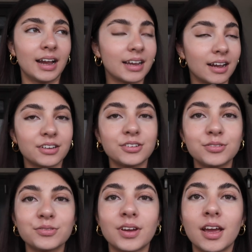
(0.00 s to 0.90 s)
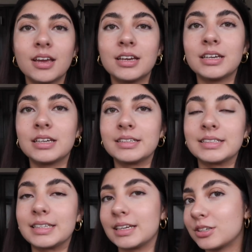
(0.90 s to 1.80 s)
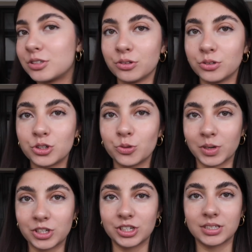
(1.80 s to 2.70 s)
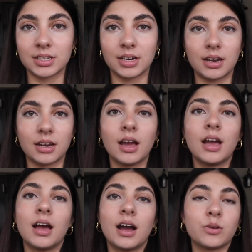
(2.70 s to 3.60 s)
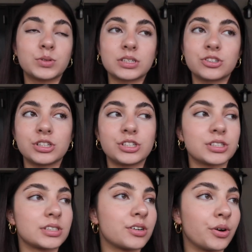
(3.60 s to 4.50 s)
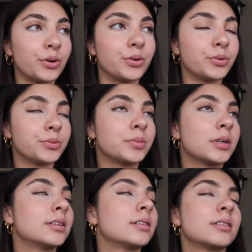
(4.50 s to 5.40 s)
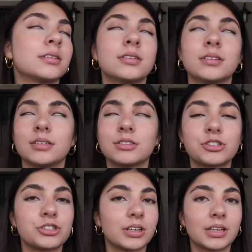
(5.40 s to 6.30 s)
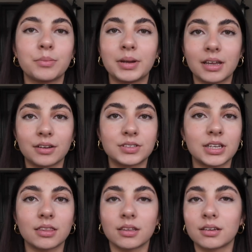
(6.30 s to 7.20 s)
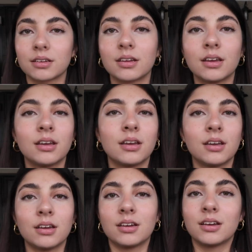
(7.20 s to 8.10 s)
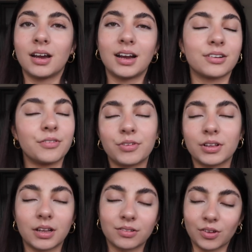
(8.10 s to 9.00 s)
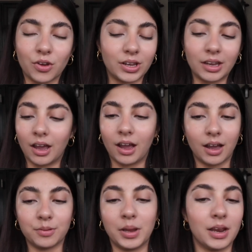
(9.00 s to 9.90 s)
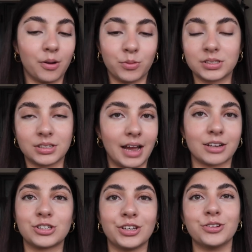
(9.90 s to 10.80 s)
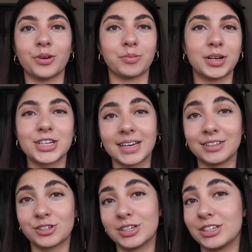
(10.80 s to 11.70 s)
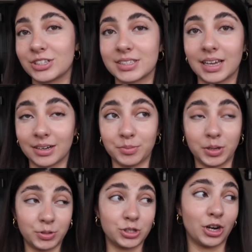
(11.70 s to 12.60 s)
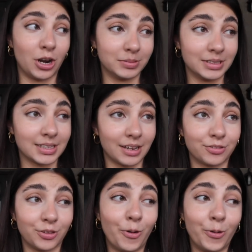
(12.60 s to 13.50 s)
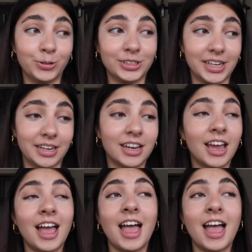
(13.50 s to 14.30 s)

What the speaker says: I kind of didn't do too much yesterday. I was literally just at home, literally trying to get my life together. I didn't feel like vlogging. I mean, I wasn't actually doing much. I literally just sat in my pajamas like for the whole day